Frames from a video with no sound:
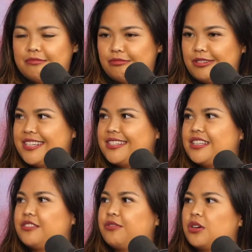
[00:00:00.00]

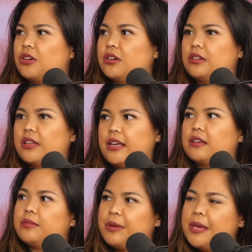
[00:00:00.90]
reasons for
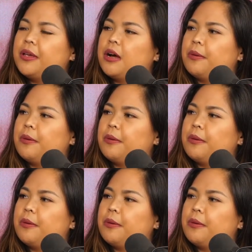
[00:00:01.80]
like keeping